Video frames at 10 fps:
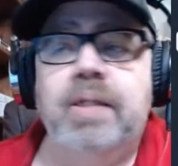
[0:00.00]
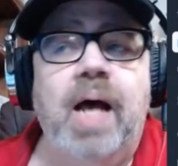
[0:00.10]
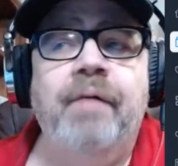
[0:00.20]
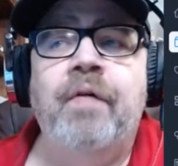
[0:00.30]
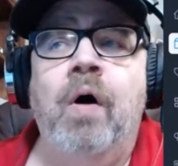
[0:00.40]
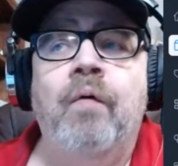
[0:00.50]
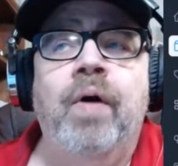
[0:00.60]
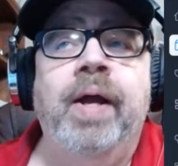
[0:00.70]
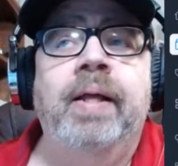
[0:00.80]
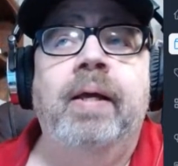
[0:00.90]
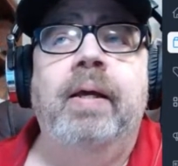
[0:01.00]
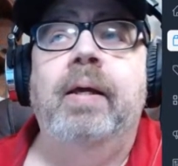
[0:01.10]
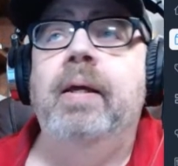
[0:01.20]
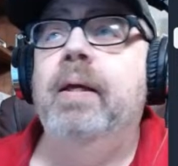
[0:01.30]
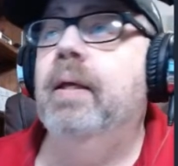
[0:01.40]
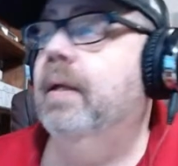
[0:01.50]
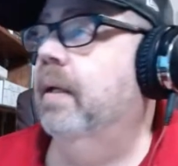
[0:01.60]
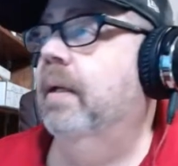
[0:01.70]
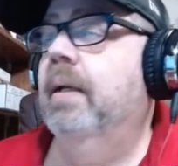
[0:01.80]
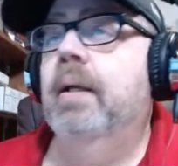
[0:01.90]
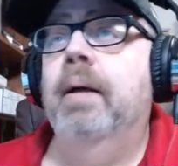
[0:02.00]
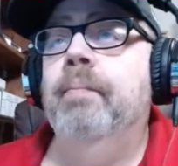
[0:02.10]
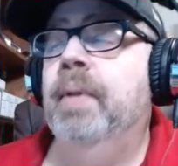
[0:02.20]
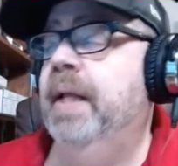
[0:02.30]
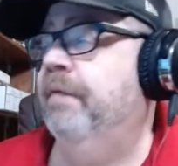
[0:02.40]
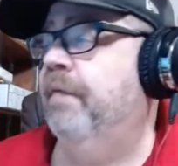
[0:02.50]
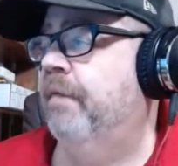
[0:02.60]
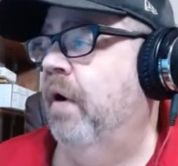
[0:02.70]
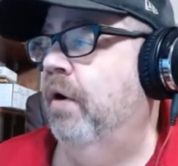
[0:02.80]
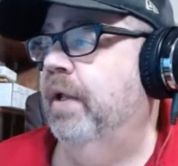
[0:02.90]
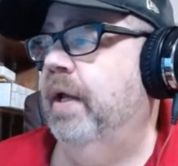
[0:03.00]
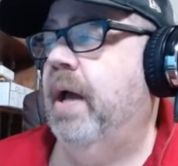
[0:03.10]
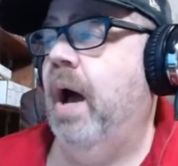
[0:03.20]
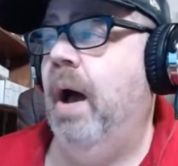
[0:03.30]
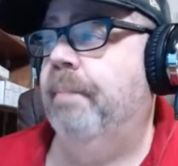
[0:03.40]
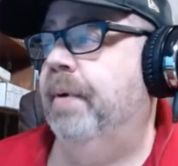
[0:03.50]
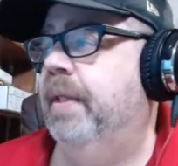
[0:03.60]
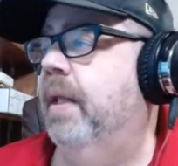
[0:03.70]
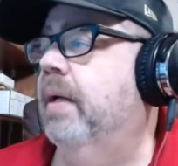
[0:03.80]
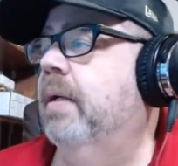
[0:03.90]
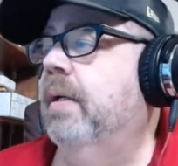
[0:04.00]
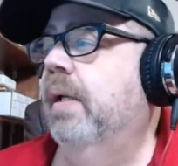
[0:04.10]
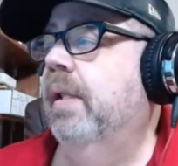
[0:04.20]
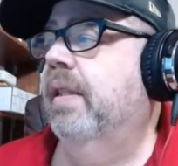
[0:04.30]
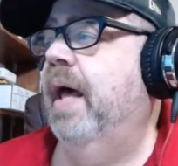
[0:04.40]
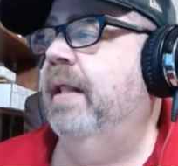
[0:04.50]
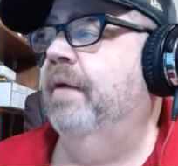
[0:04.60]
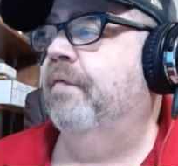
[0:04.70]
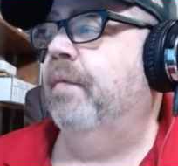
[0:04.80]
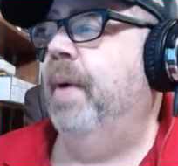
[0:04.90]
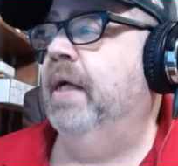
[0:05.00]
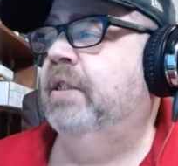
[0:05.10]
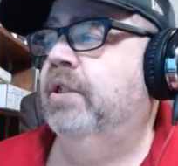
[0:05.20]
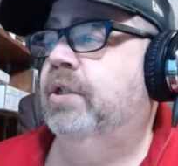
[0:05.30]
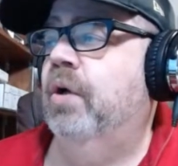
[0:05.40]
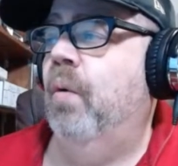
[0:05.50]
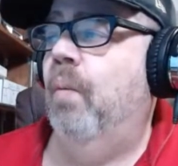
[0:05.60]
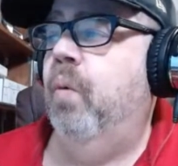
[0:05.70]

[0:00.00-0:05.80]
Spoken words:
I believe I've already copied that information. So